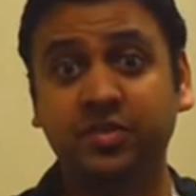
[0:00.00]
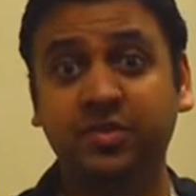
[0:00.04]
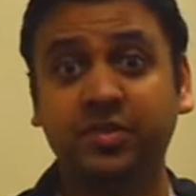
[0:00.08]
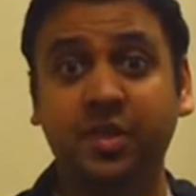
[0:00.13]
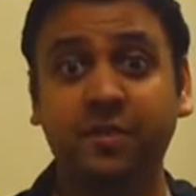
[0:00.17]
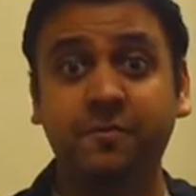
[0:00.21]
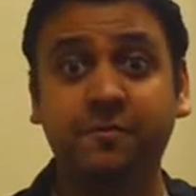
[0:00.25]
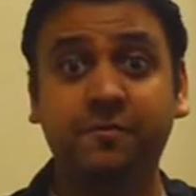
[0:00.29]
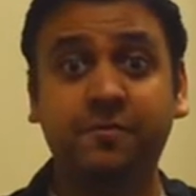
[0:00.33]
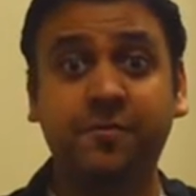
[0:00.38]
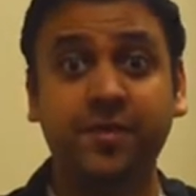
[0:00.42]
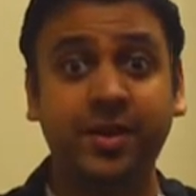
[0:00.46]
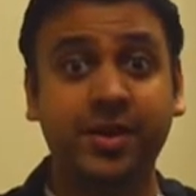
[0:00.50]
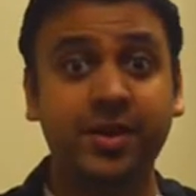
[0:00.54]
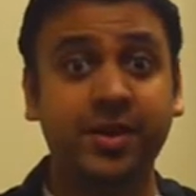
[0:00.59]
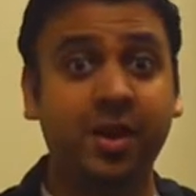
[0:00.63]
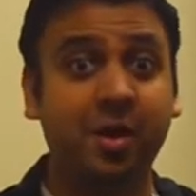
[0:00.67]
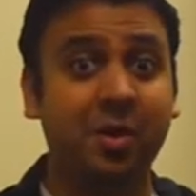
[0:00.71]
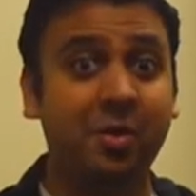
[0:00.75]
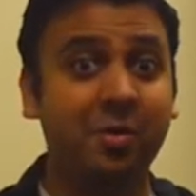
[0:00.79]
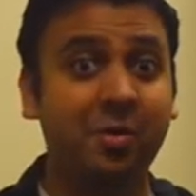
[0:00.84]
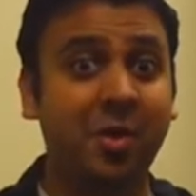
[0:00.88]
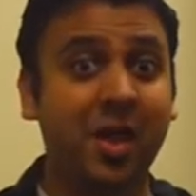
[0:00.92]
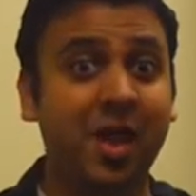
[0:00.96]
the students a
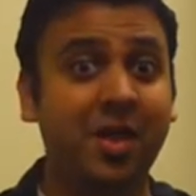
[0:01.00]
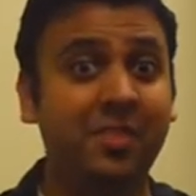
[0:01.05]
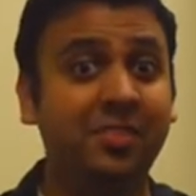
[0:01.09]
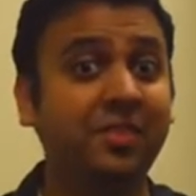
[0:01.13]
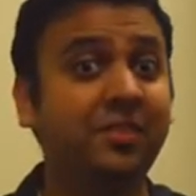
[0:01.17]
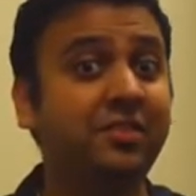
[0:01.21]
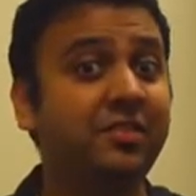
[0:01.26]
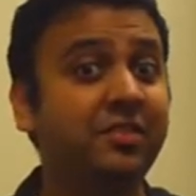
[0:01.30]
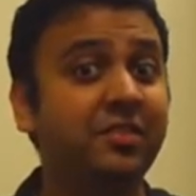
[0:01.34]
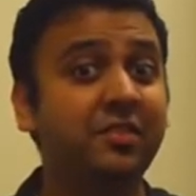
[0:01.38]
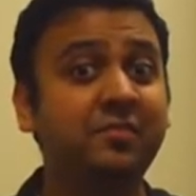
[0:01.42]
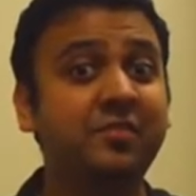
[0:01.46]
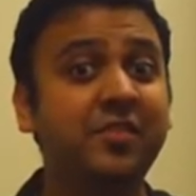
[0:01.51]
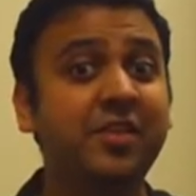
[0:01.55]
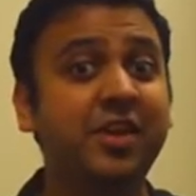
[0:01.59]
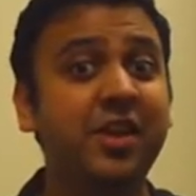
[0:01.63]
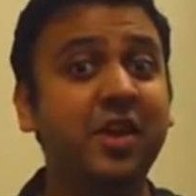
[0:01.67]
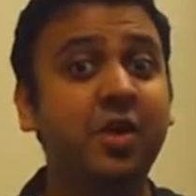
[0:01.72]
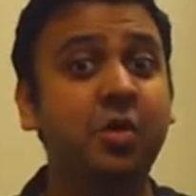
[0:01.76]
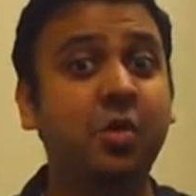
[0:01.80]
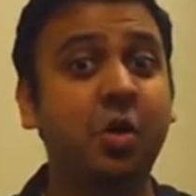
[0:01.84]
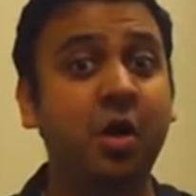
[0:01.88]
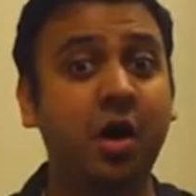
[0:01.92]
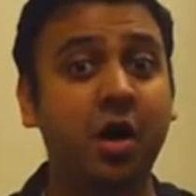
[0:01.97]
video, and this is
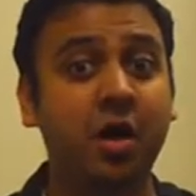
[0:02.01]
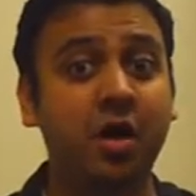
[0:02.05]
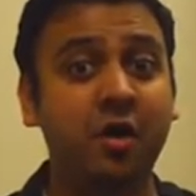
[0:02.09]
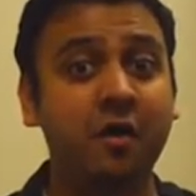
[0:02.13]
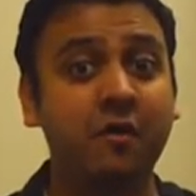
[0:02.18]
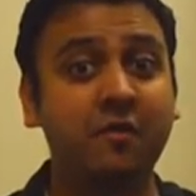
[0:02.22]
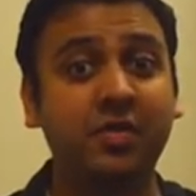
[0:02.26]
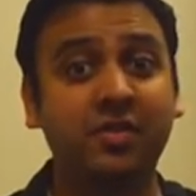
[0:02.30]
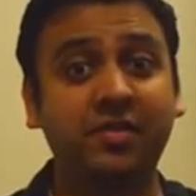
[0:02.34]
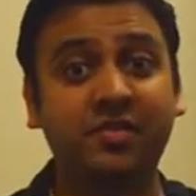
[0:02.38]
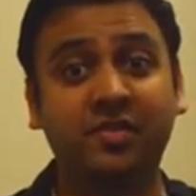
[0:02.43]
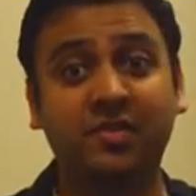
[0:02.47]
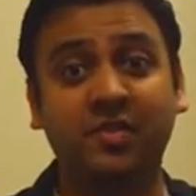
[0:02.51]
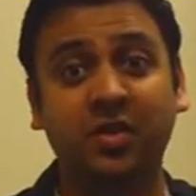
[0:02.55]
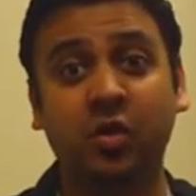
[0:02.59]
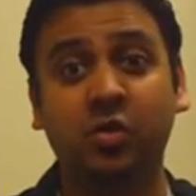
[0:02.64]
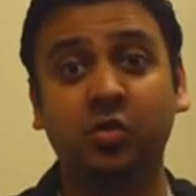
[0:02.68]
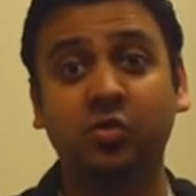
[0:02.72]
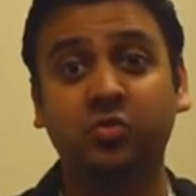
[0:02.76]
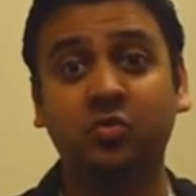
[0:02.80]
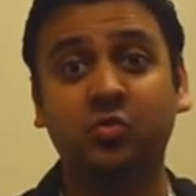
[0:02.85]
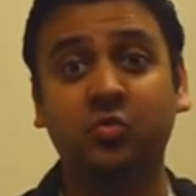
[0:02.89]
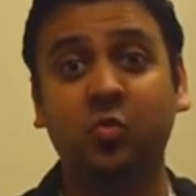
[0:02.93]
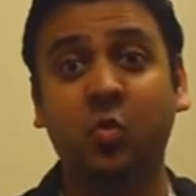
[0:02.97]
a video of
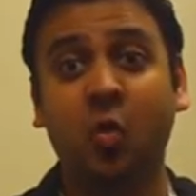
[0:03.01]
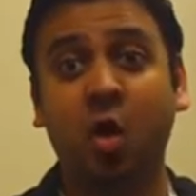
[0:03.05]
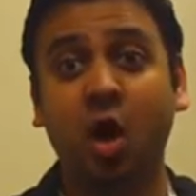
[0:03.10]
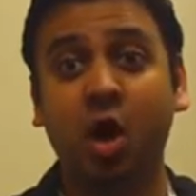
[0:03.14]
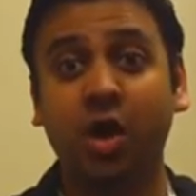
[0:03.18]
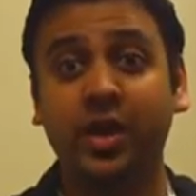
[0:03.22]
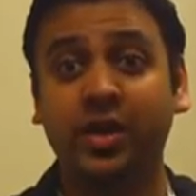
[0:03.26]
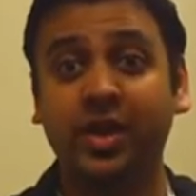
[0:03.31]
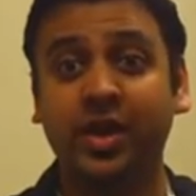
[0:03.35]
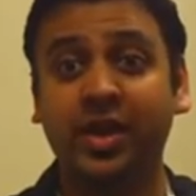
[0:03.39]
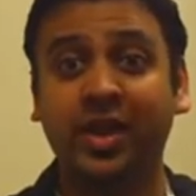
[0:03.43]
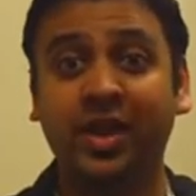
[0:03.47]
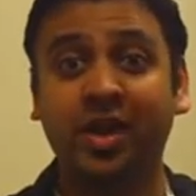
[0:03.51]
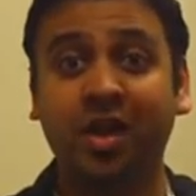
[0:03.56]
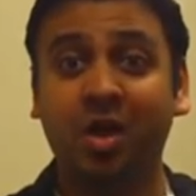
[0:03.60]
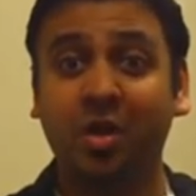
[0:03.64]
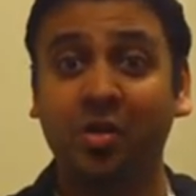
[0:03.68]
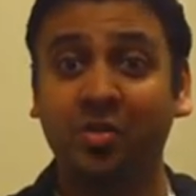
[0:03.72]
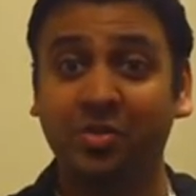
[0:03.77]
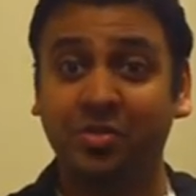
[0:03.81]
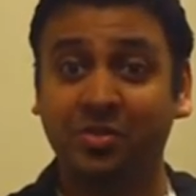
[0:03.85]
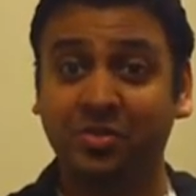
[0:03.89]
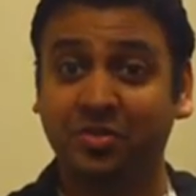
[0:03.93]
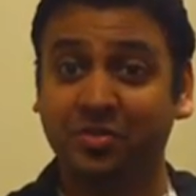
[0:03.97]
cells
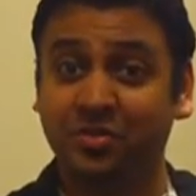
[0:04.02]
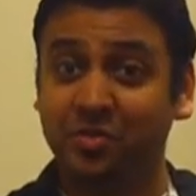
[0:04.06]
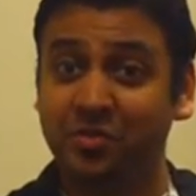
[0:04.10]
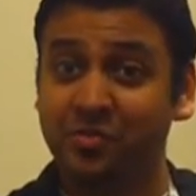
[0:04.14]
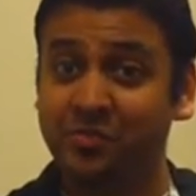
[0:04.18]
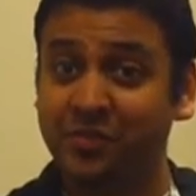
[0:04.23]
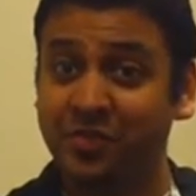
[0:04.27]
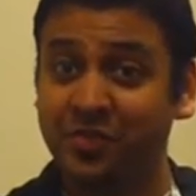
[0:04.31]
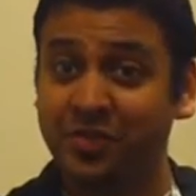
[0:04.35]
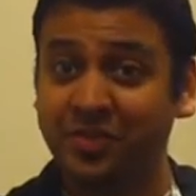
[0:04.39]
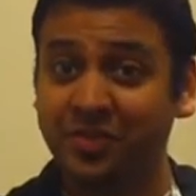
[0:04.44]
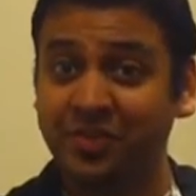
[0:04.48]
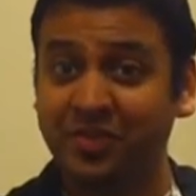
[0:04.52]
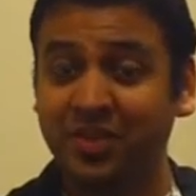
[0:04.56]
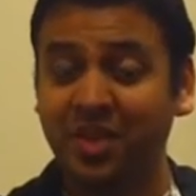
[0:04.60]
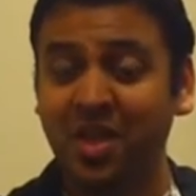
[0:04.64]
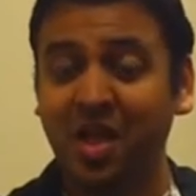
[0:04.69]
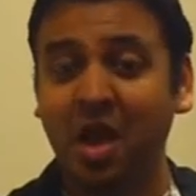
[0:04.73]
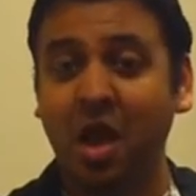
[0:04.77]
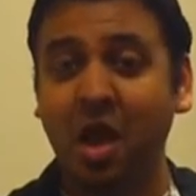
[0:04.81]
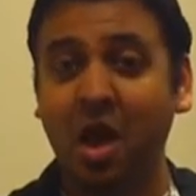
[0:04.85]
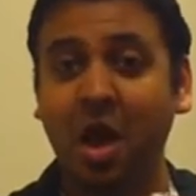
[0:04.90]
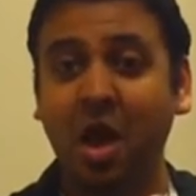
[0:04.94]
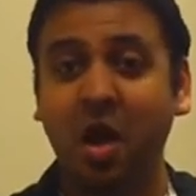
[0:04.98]
walking on the
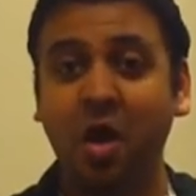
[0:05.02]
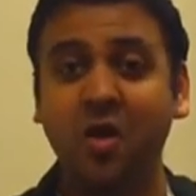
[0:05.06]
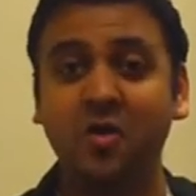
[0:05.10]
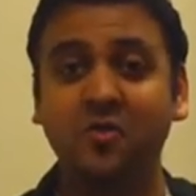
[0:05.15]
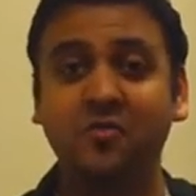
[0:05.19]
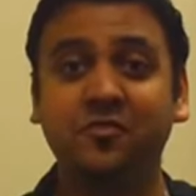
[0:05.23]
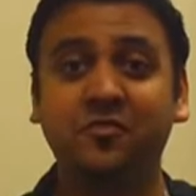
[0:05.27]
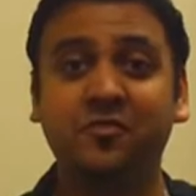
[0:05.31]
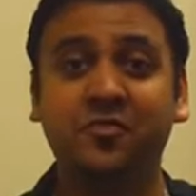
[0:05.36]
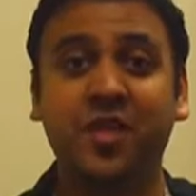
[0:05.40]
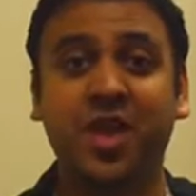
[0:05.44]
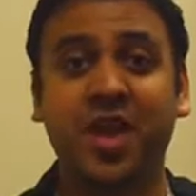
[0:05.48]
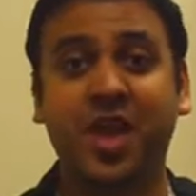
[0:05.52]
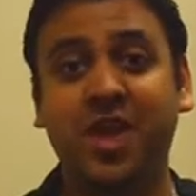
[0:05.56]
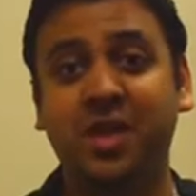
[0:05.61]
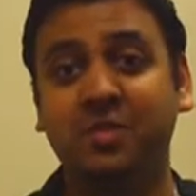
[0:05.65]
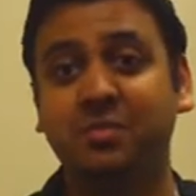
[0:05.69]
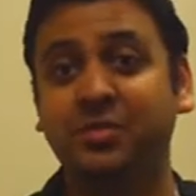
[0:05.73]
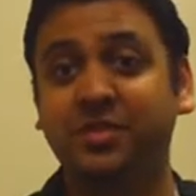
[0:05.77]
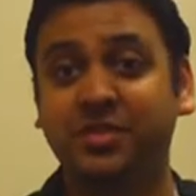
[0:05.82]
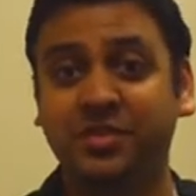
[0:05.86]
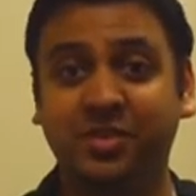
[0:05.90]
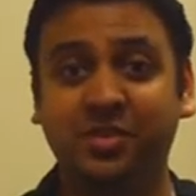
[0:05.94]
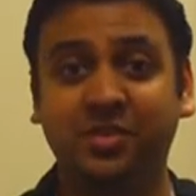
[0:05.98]
surface of
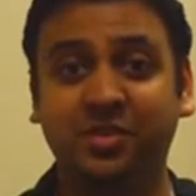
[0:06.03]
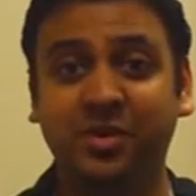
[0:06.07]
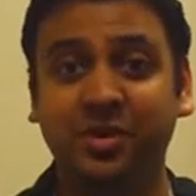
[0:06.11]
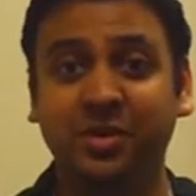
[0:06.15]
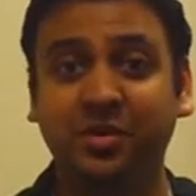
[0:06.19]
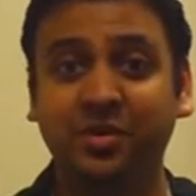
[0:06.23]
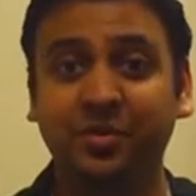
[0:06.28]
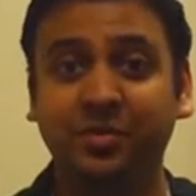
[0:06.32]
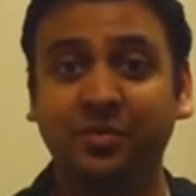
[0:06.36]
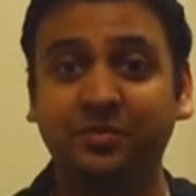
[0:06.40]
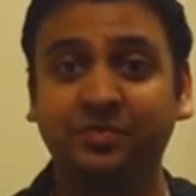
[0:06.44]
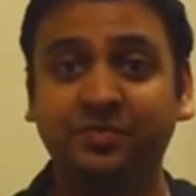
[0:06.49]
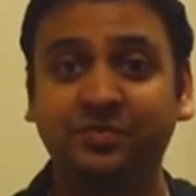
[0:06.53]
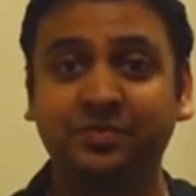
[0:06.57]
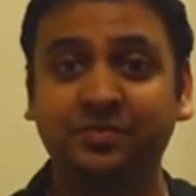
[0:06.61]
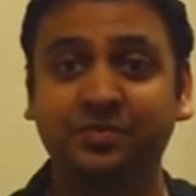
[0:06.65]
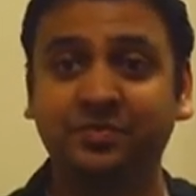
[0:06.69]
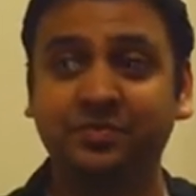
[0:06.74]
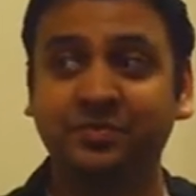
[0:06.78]
a material.